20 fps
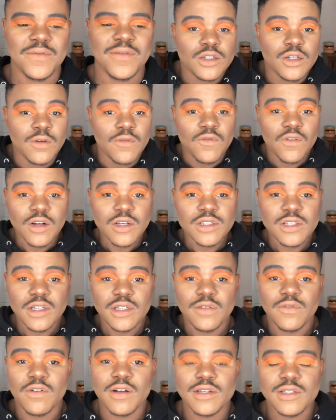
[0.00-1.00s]
So first
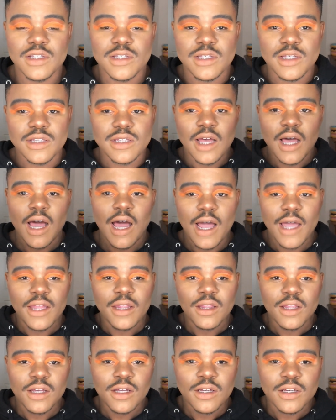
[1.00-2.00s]
things first is this eye
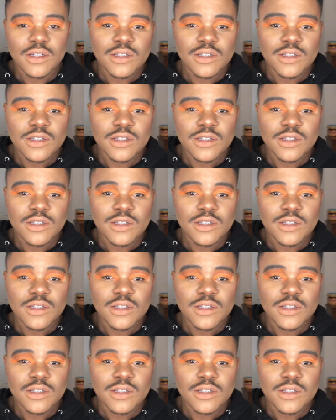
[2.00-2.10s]
look.